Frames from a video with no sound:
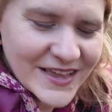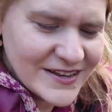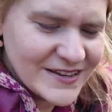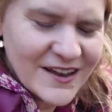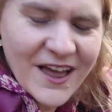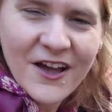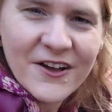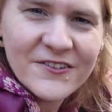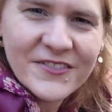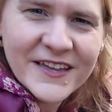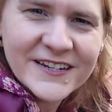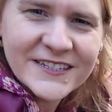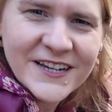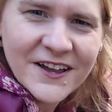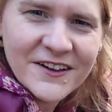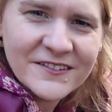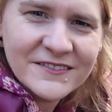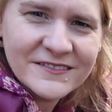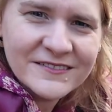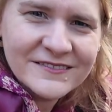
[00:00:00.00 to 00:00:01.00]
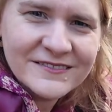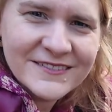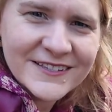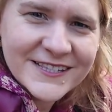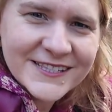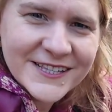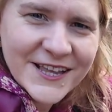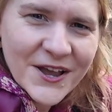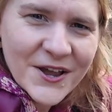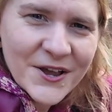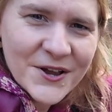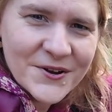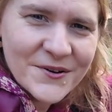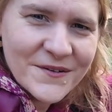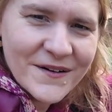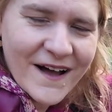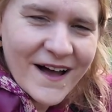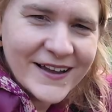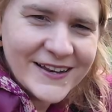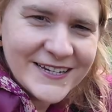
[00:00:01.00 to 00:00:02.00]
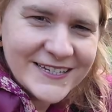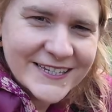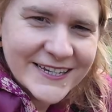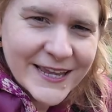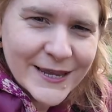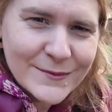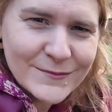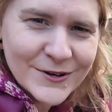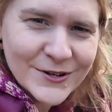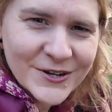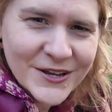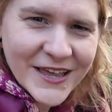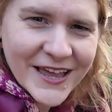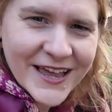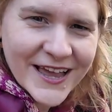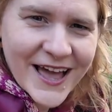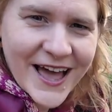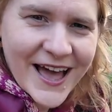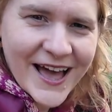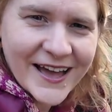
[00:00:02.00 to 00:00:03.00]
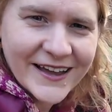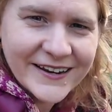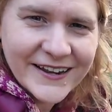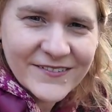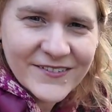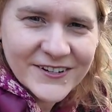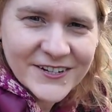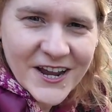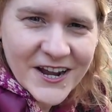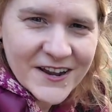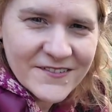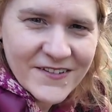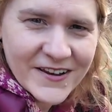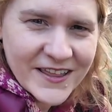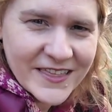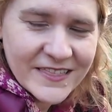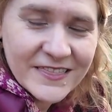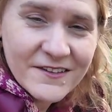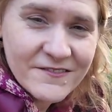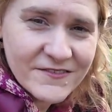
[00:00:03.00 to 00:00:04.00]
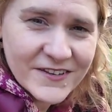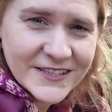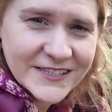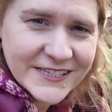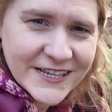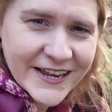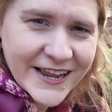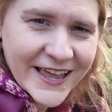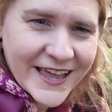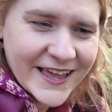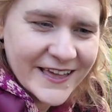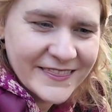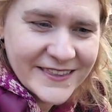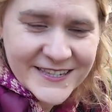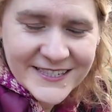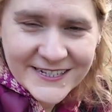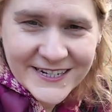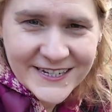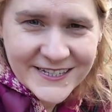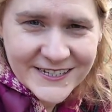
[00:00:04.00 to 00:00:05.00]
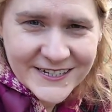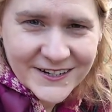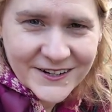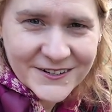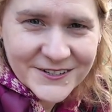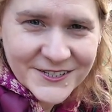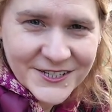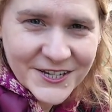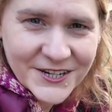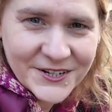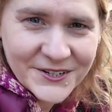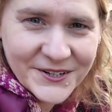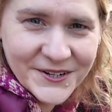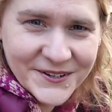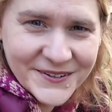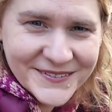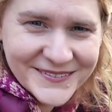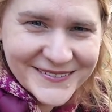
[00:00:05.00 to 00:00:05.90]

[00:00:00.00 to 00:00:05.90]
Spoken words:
No, they don't. So I need to keep looking, and if I don't have anything that fits in here, this needs to go too.